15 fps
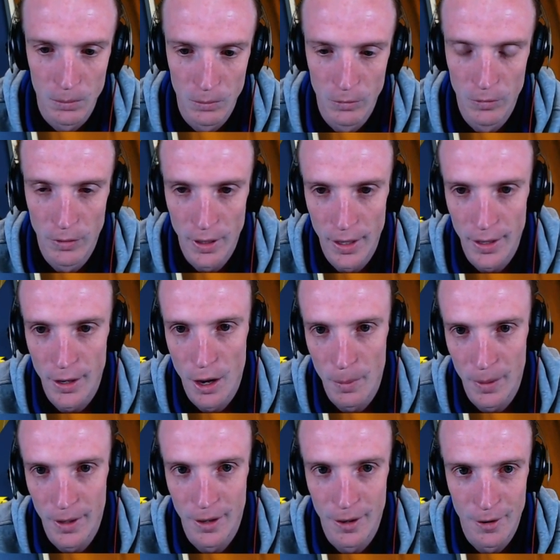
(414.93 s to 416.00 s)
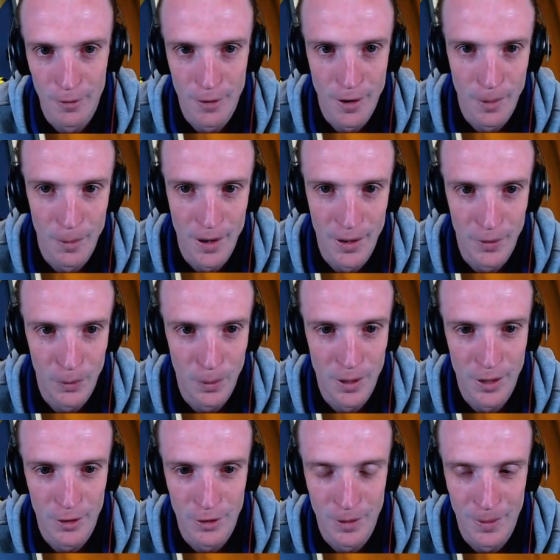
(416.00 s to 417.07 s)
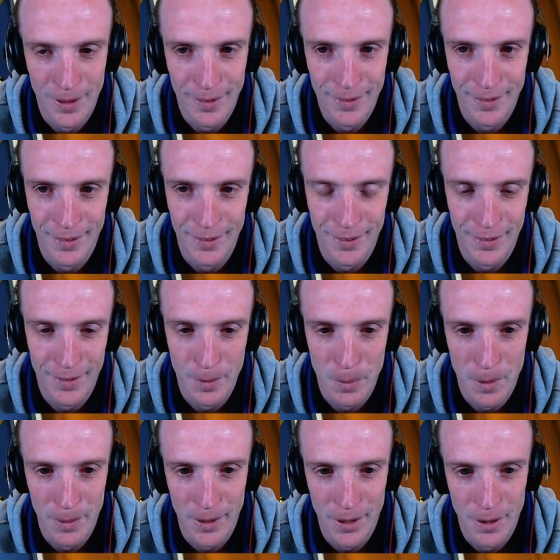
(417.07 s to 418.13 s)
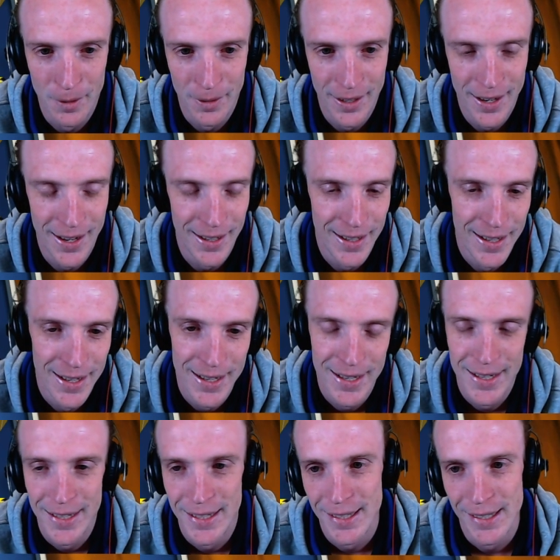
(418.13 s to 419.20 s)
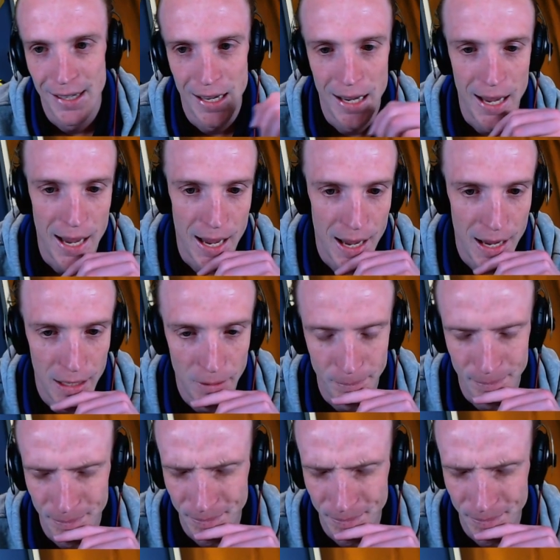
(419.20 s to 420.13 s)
Really hoping you don't find a way to switch. I'm guessing this is to probably go and get... I